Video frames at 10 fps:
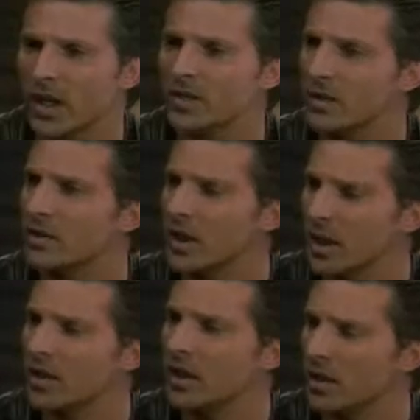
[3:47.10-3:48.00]
okay, I just
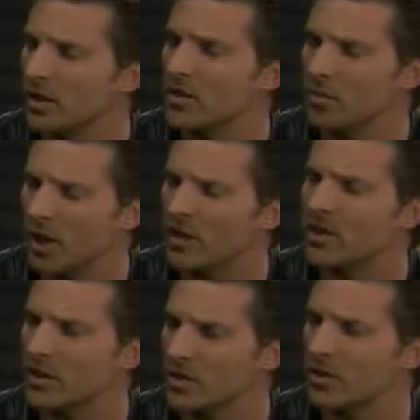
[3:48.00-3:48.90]
I, I, I need you to pay
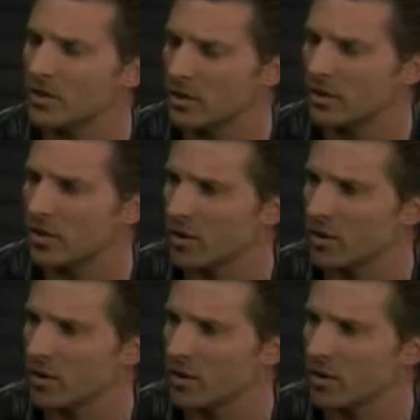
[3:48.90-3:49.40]
attention.